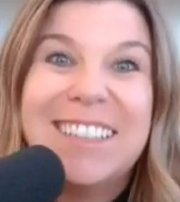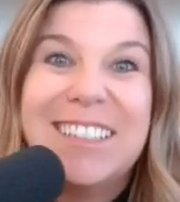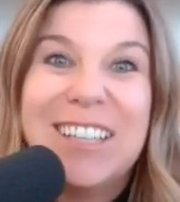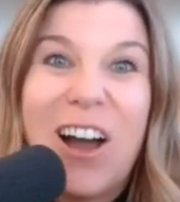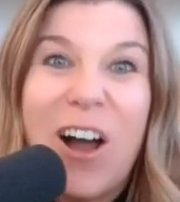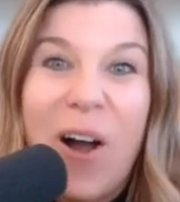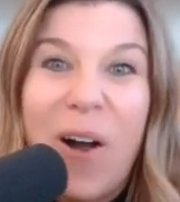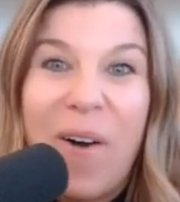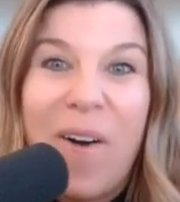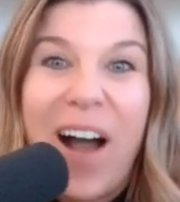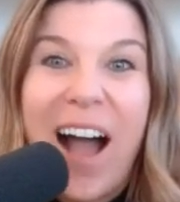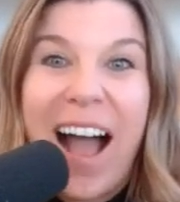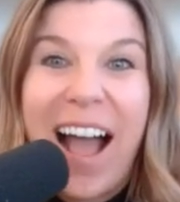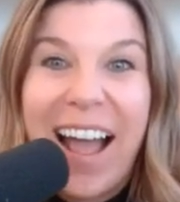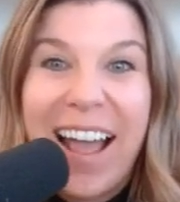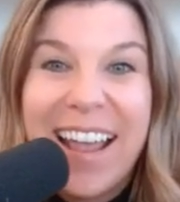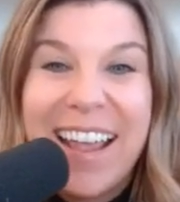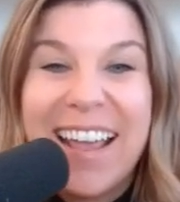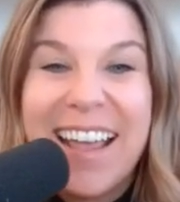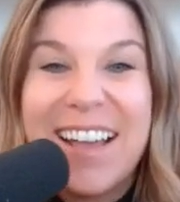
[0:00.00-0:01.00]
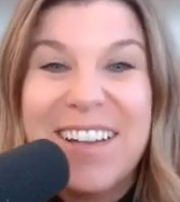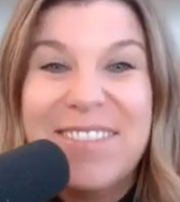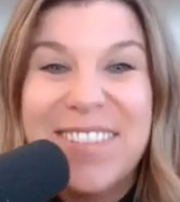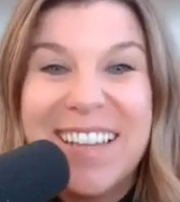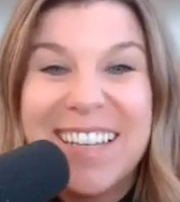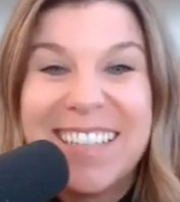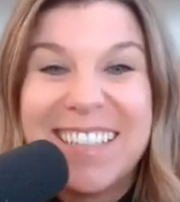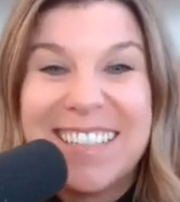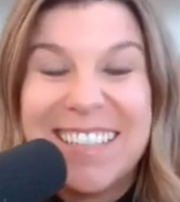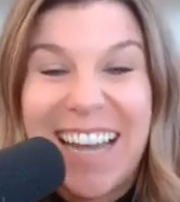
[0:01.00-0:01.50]
So I am
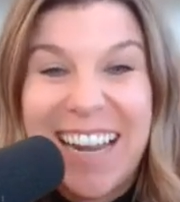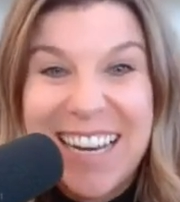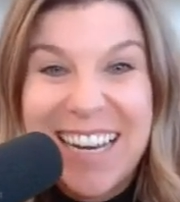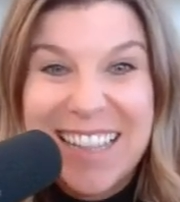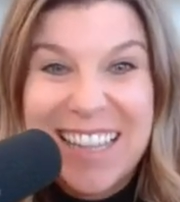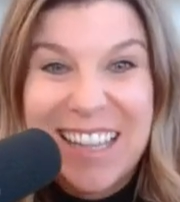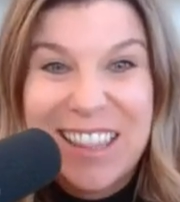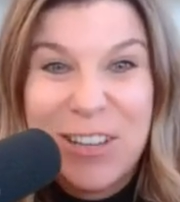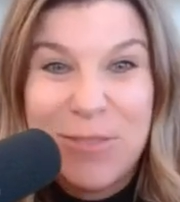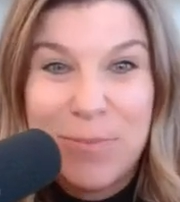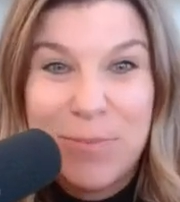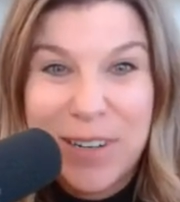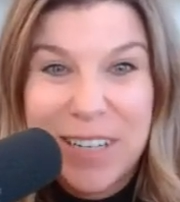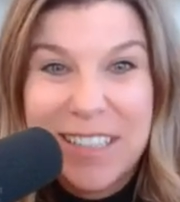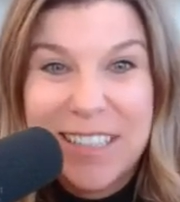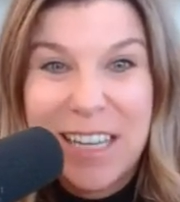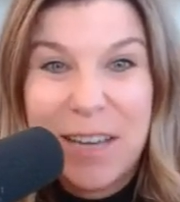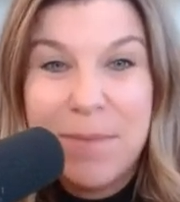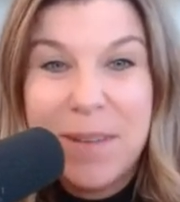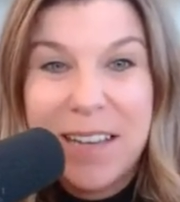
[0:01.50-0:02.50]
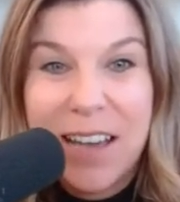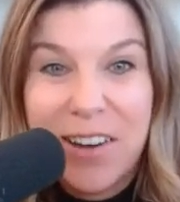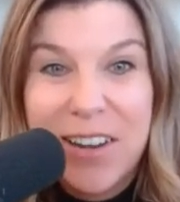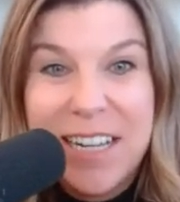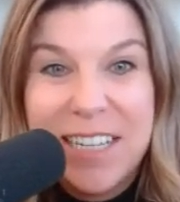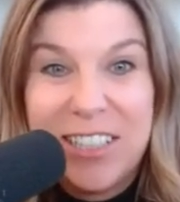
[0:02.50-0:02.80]
excited that the book is coming out.